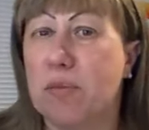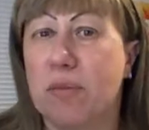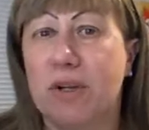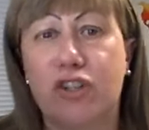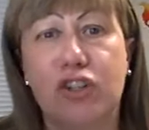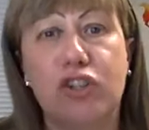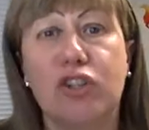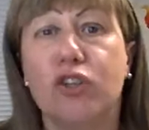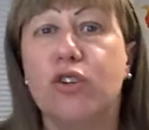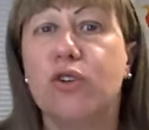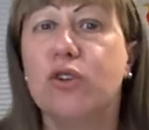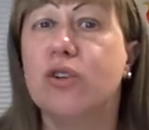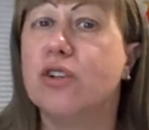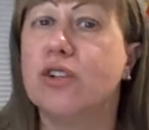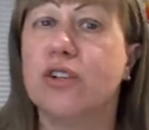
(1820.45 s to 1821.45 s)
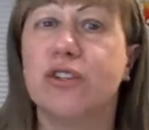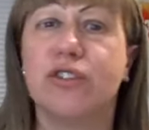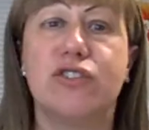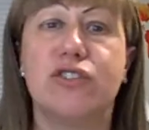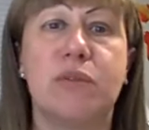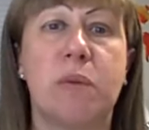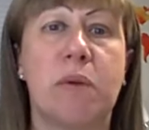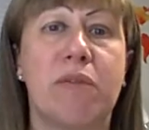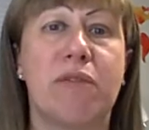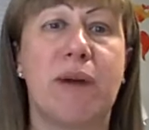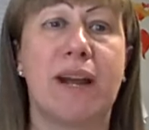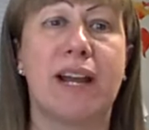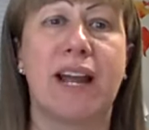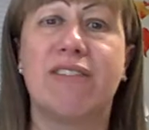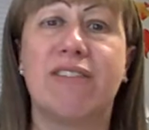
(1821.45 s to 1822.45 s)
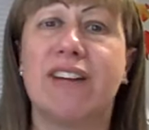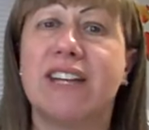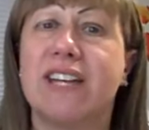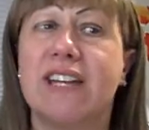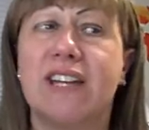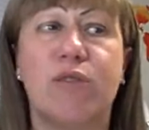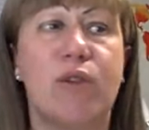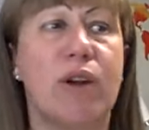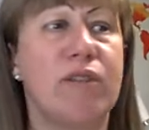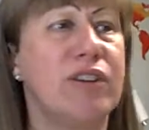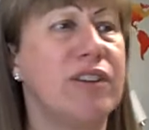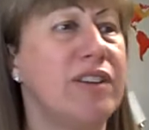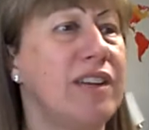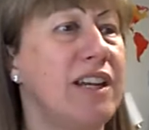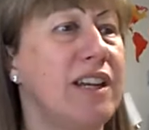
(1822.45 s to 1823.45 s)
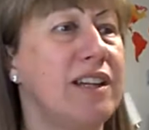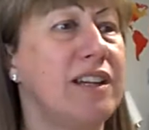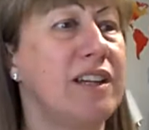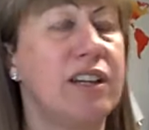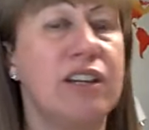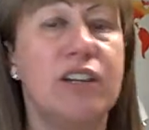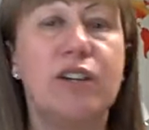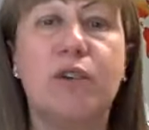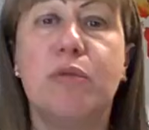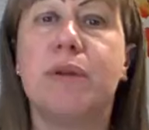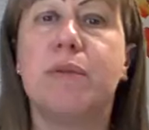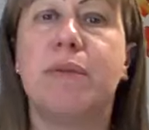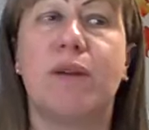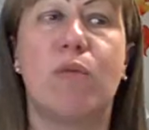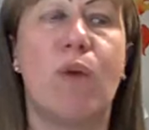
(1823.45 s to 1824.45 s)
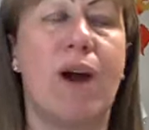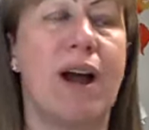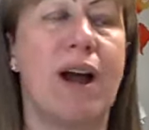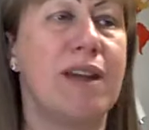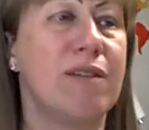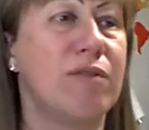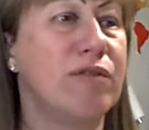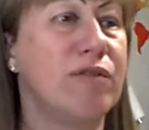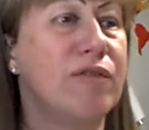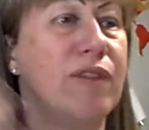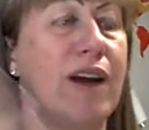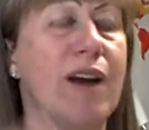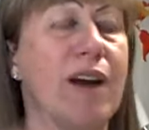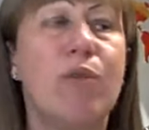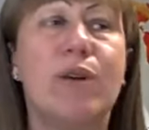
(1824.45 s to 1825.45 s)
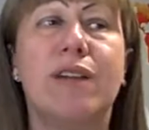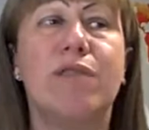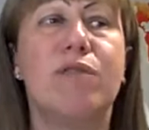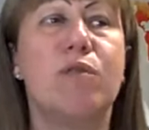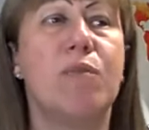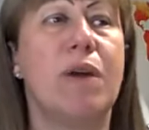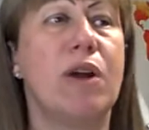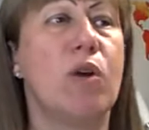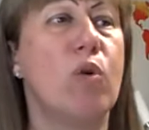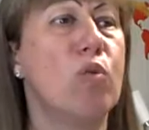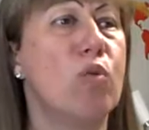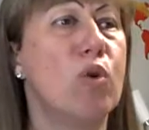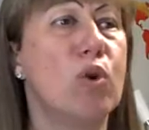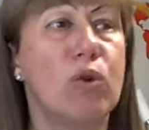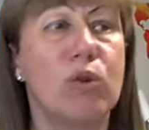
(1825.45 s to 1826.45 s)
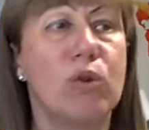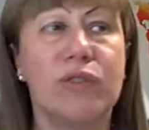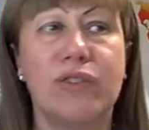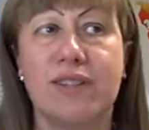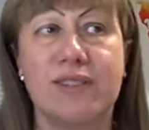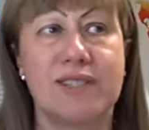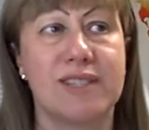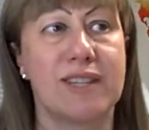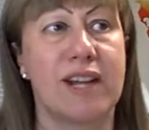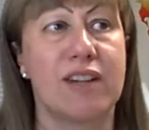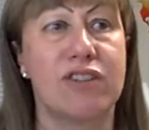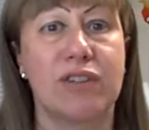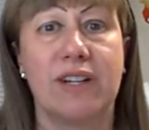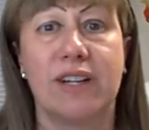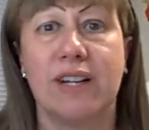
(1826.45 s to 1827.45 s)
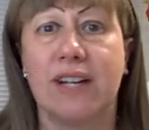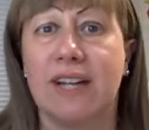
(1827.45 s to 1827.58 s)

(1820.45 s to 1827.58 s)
But you, you're the dream of my life. I can give you everything. You'll be my wife. I'll give you my whole world, etc.